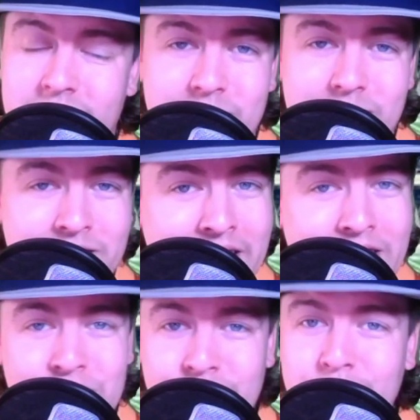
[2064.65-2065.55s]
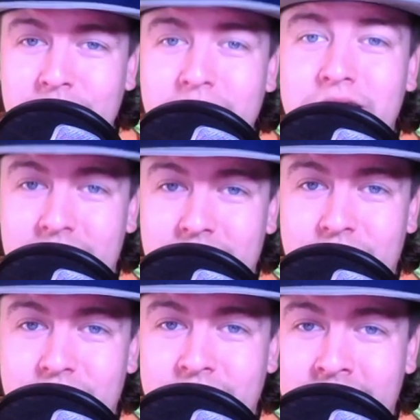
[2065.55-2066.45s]
they should be good this
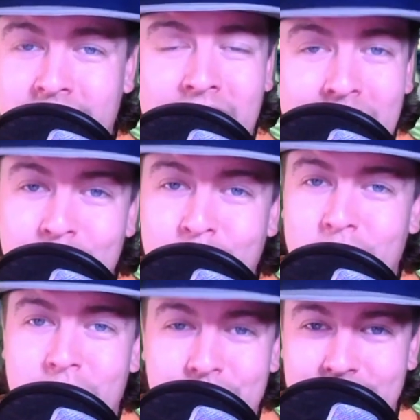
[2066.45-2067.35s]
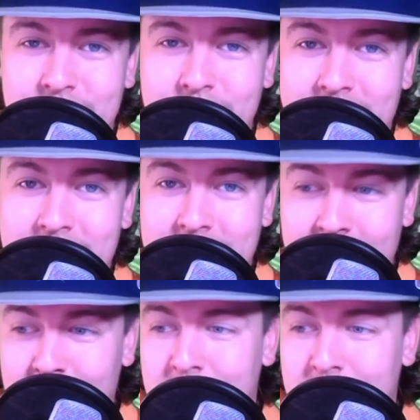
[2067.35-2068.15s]
year. They got more offensive line help.